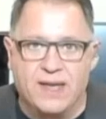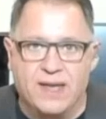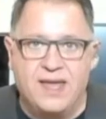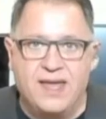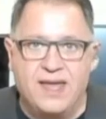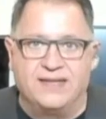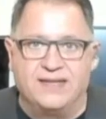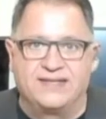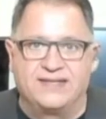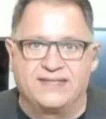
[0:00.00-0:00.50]

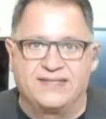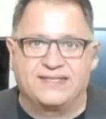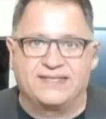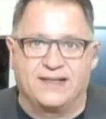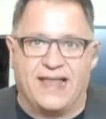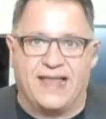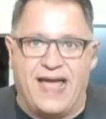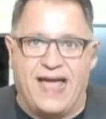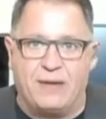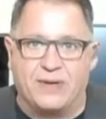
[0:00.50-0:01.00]
and
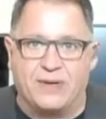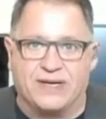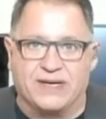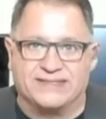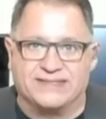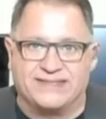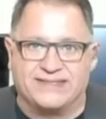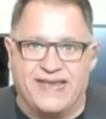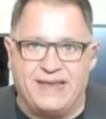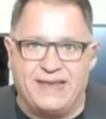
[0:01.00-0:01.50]
disallowing a
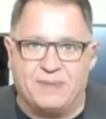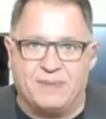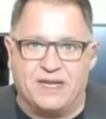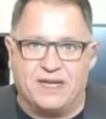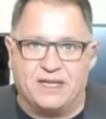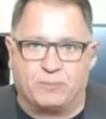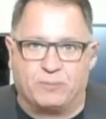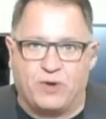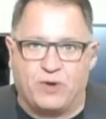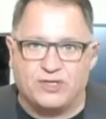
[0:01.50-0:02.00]
statement,
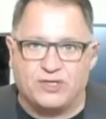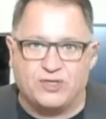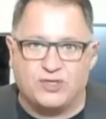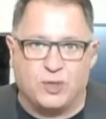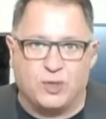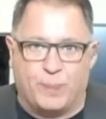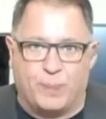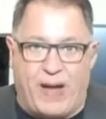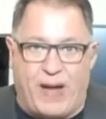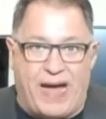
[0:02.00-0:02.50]
and the
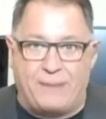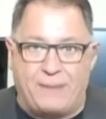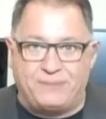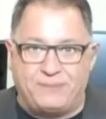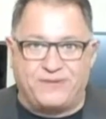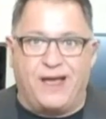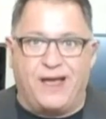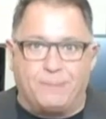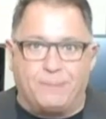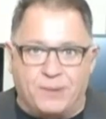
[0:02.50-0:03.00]
prosecutor pops
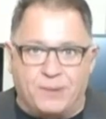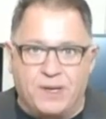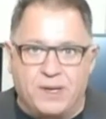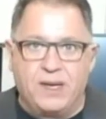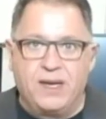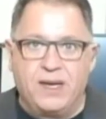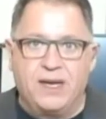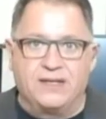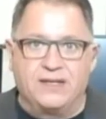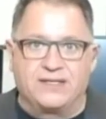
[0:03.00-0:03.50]
up
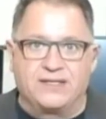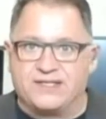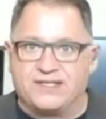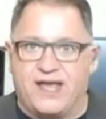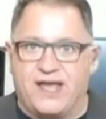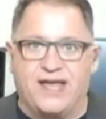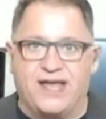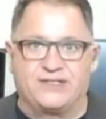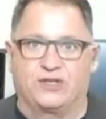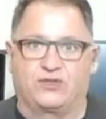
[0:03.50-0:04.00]
and
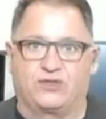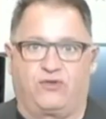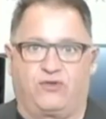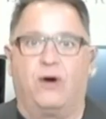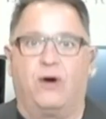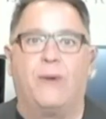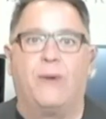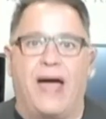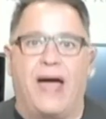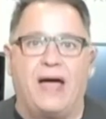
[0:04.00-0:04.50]
decides to
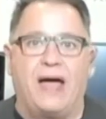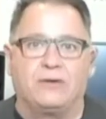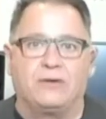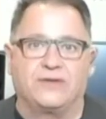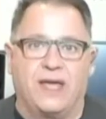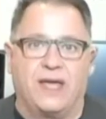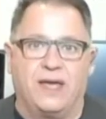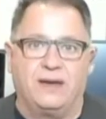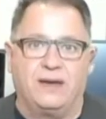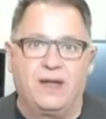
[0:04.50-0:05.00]
throw out
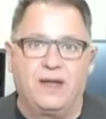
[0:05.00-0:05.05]
that,